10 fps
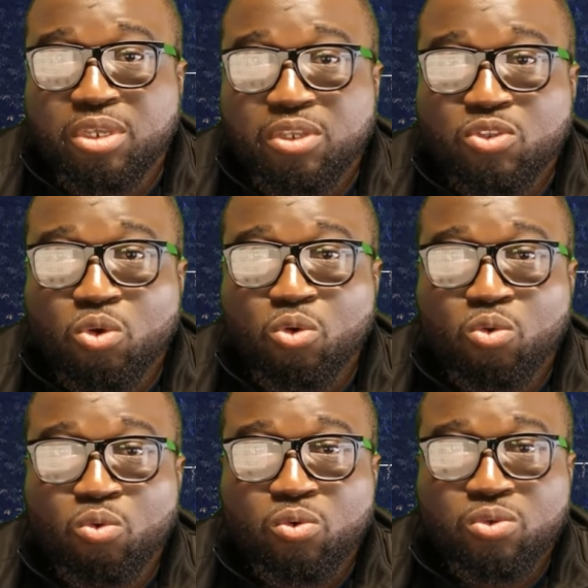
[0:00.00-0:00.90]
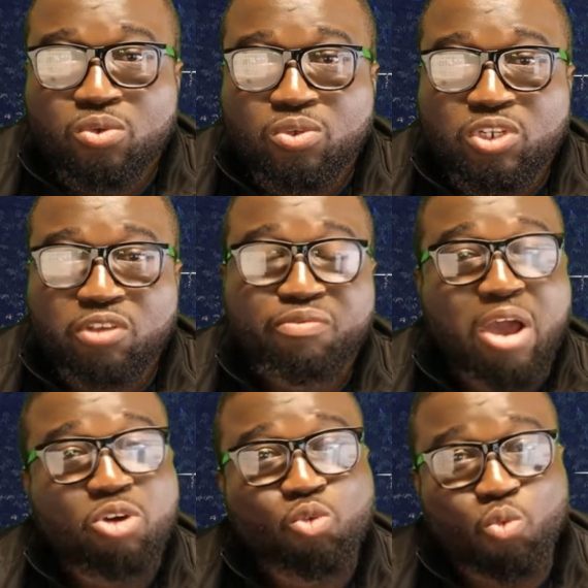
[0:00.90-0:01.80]
So she
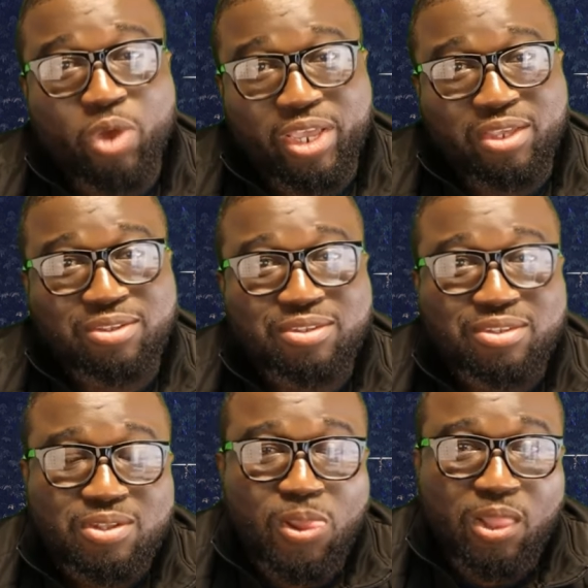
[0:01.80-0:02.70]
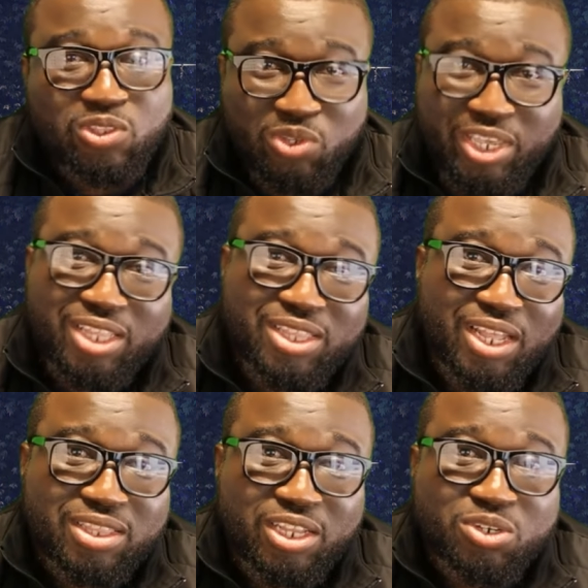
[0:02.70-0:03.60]
found ways to get
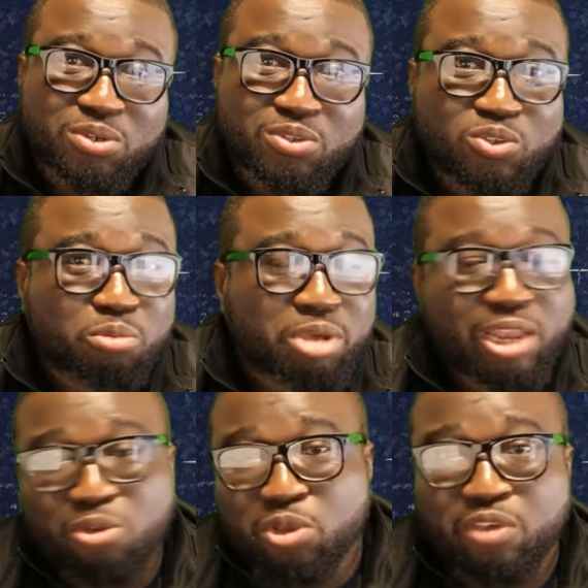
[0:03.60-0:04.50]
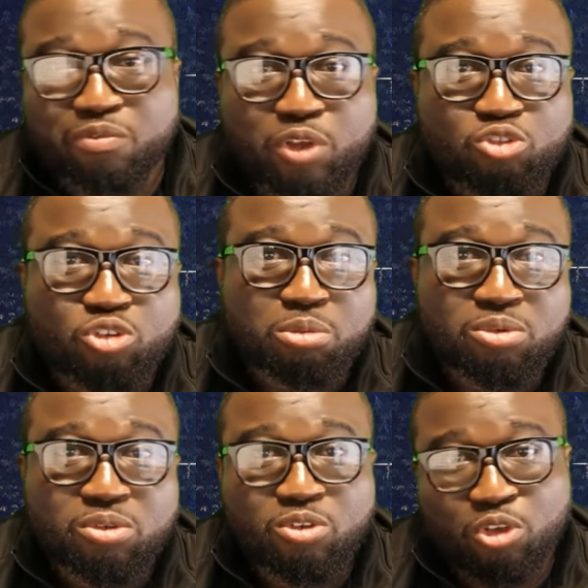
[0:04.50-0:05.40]
their attention. So by looking for
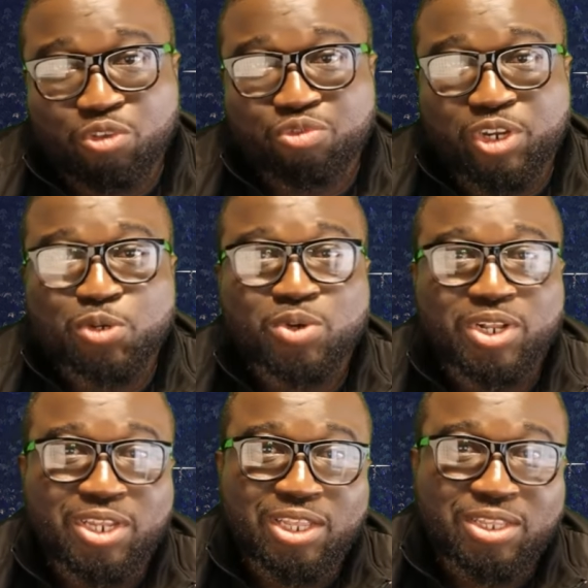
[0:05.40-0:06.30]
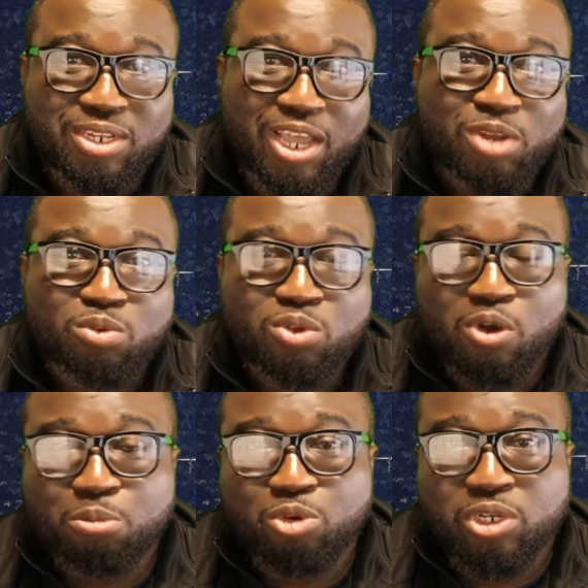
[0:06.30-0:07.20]
trouble, knowing very well that the dad will
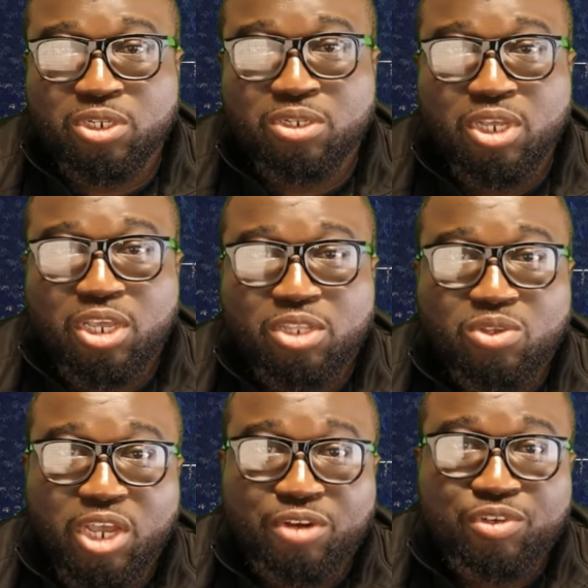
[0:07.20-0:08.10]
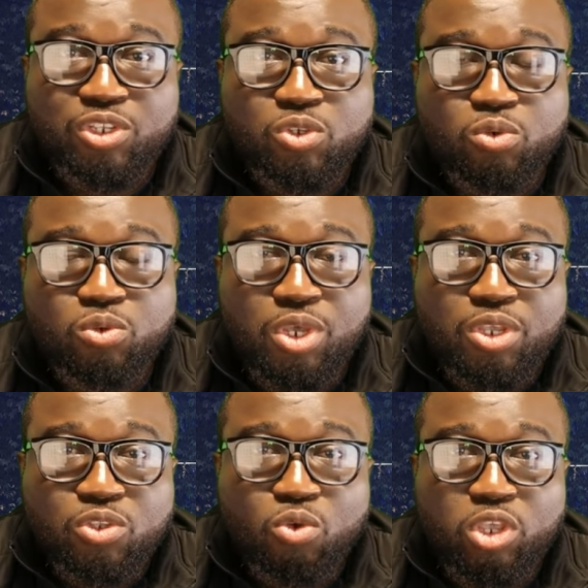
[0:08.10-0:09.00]
come running to her rescue.
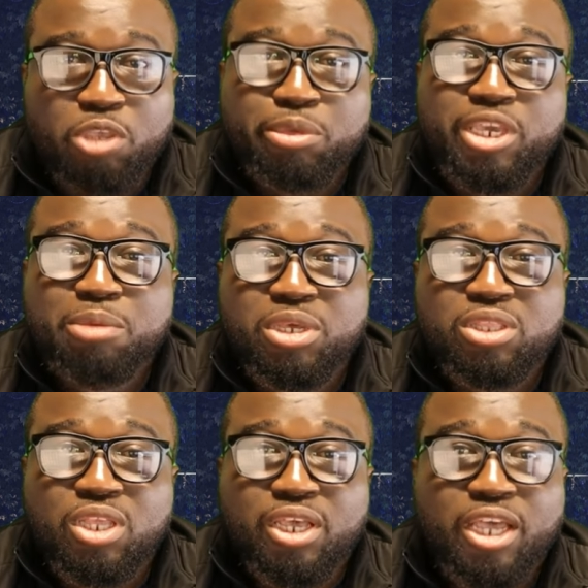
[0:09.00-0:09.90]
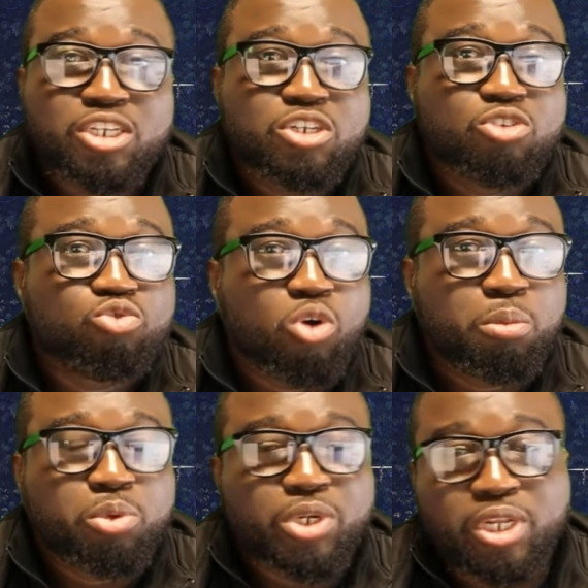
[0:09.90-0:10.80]
So it became a thing and she grew
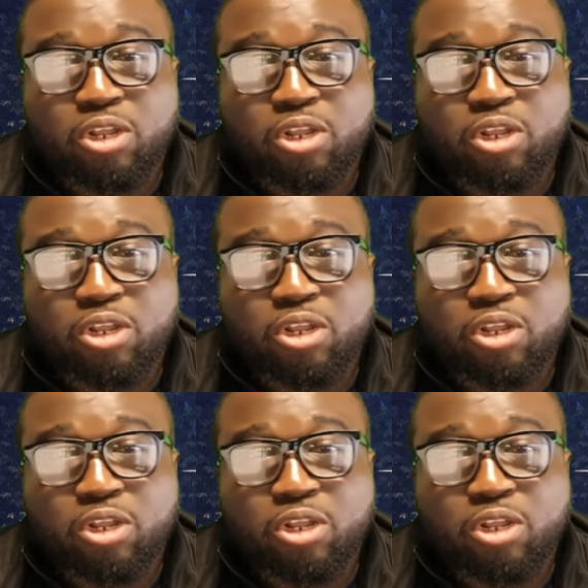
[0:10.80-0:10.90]
up with it.